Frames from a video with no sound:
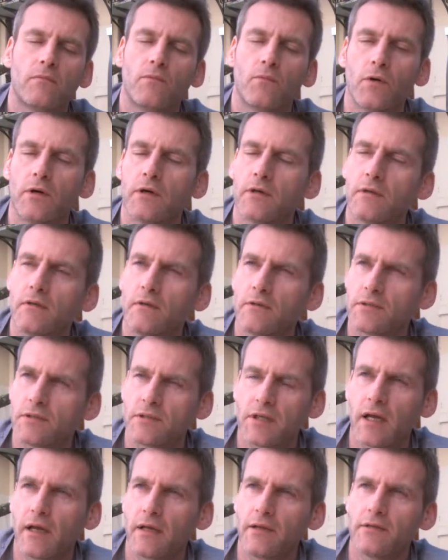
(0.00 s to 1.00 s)
world
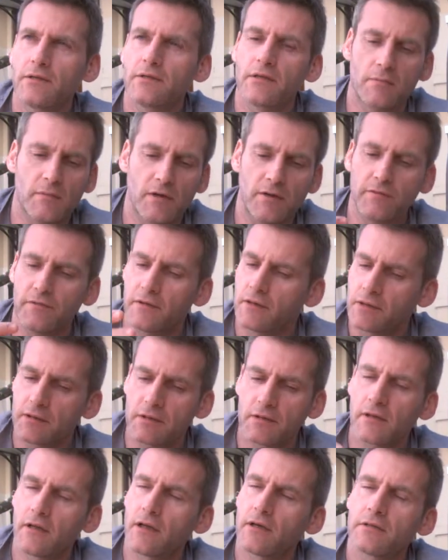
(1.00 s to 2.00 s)
changed in my
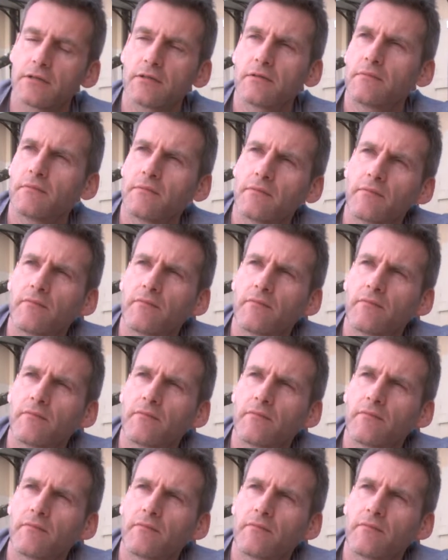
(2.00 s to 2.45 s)
first class.